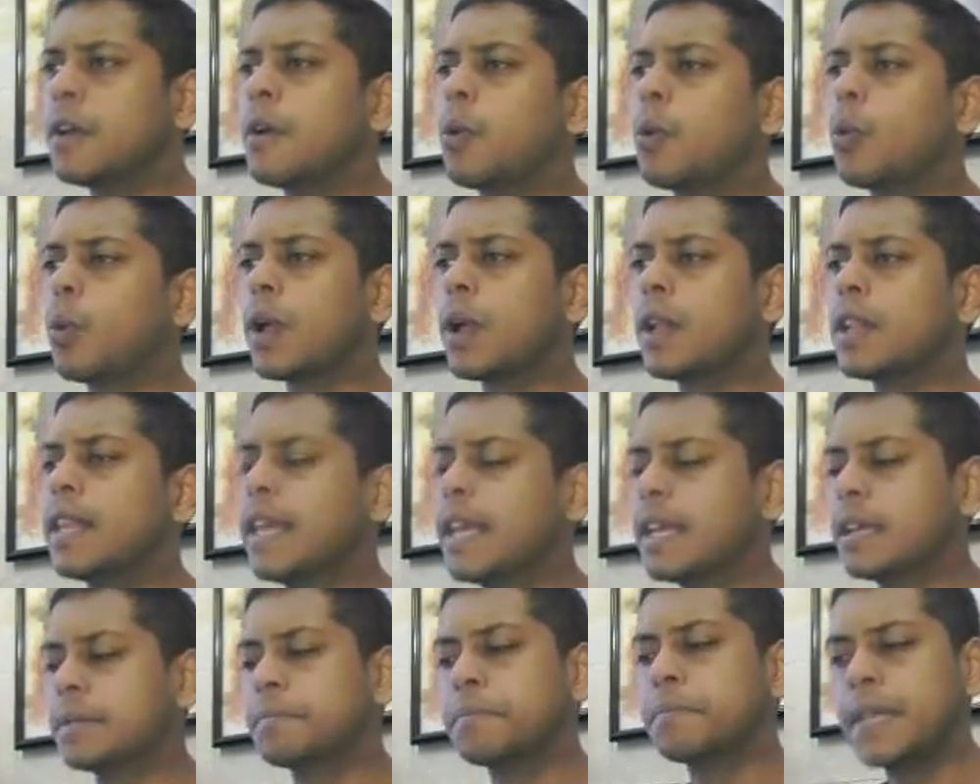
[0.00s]
Will
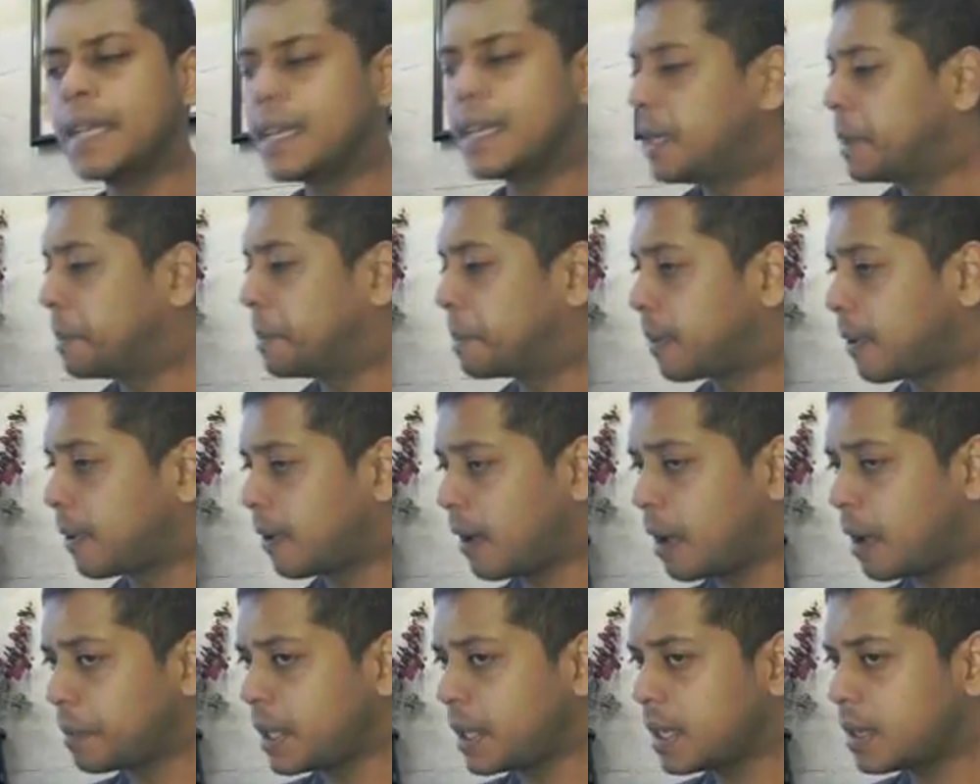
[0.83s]
they completely
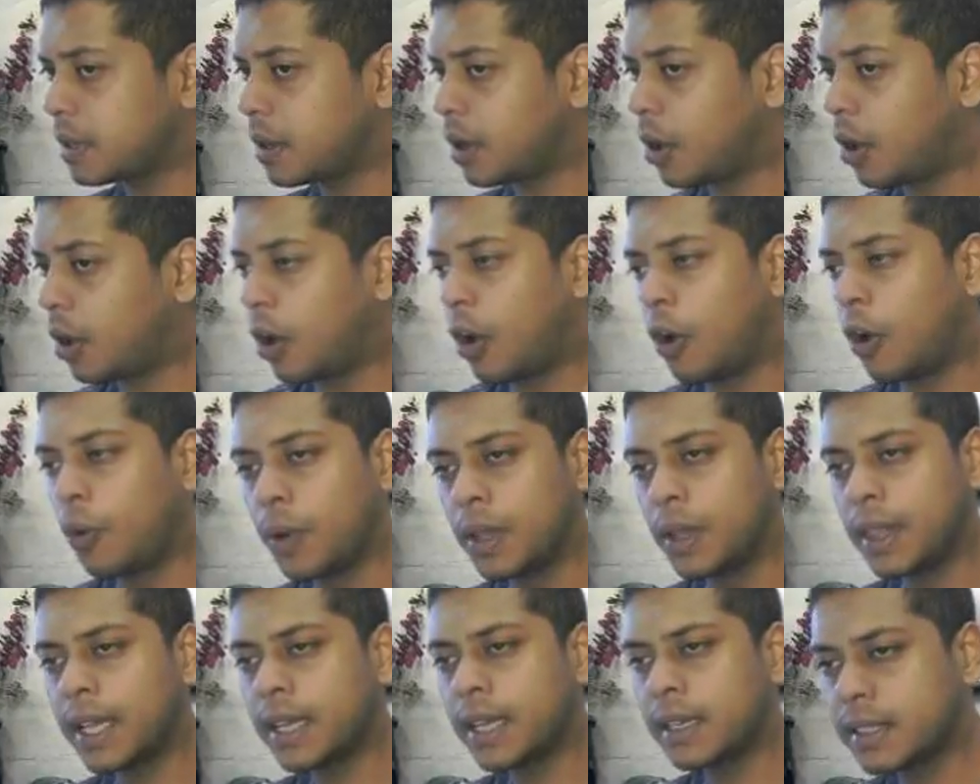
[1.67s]
plummet or
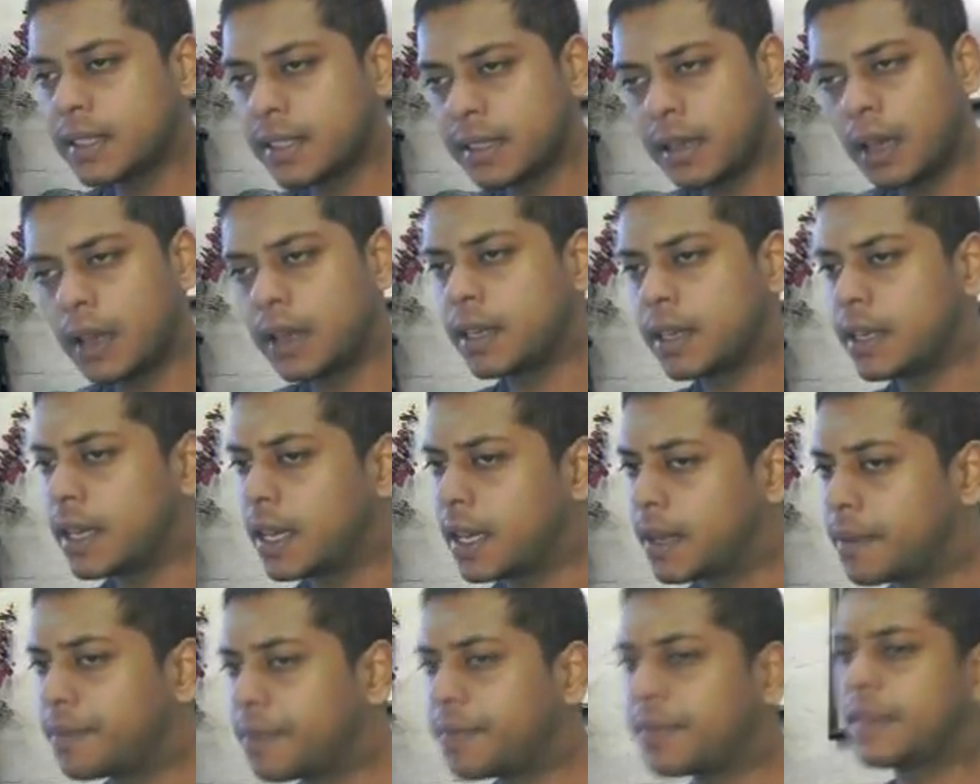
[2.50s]
will they
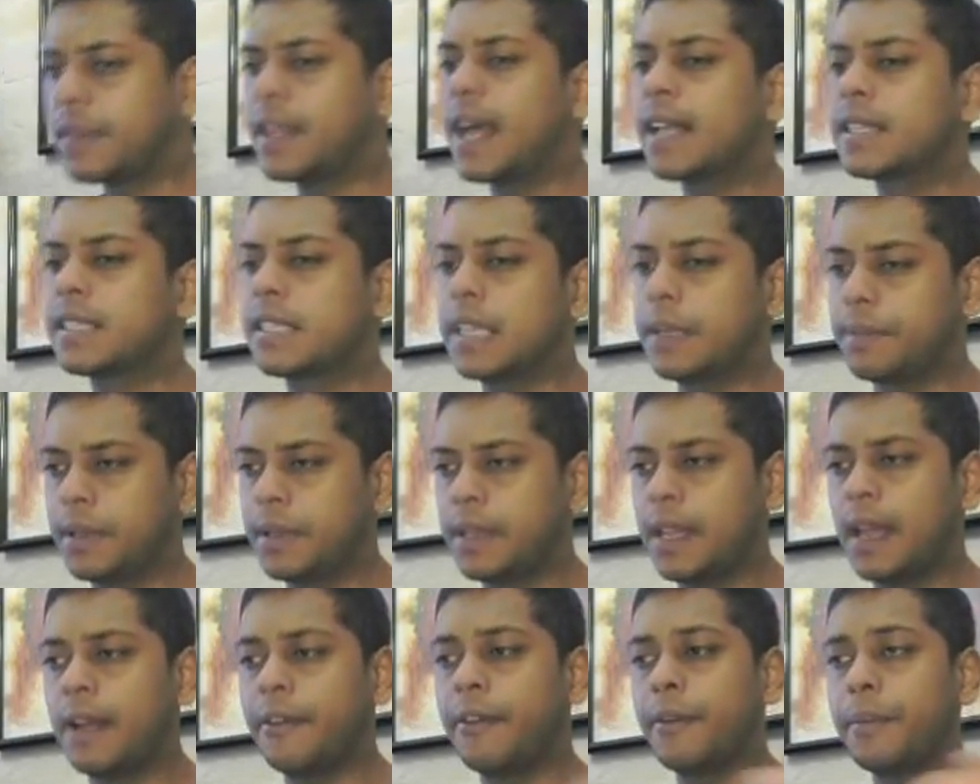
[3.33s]
consolidate? That's
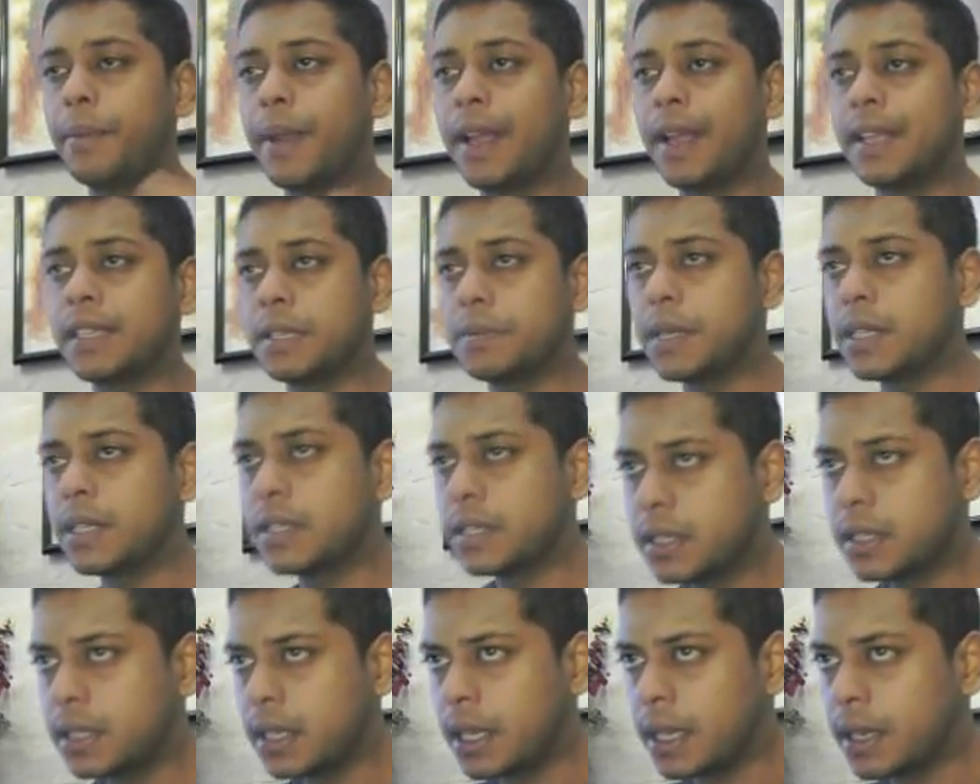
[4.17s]
something that remains to be
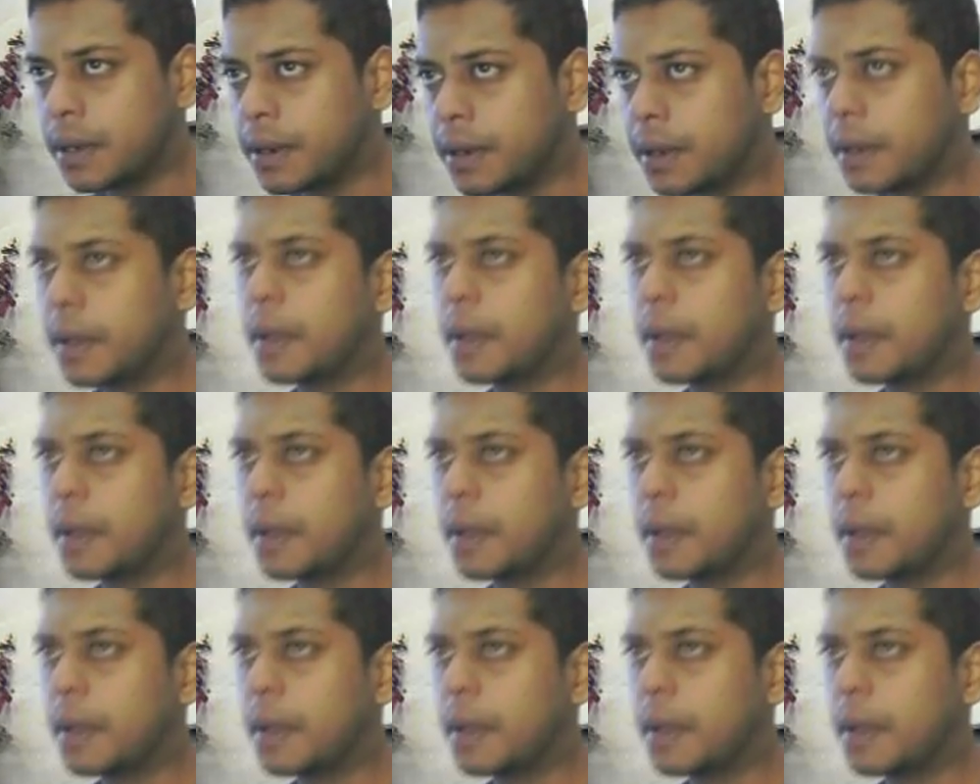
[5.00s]
seen.